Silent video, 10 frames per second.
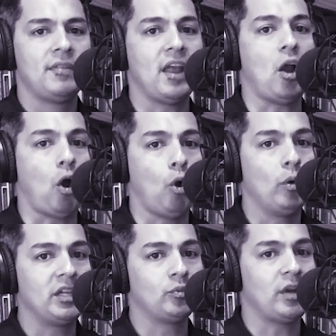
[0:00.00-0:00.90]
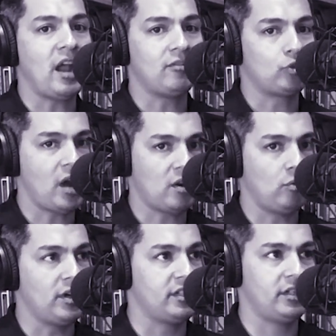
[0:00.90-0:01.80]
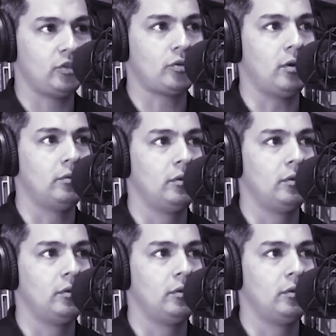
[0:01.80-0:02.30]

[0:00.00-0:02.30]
that always would have track one as intro.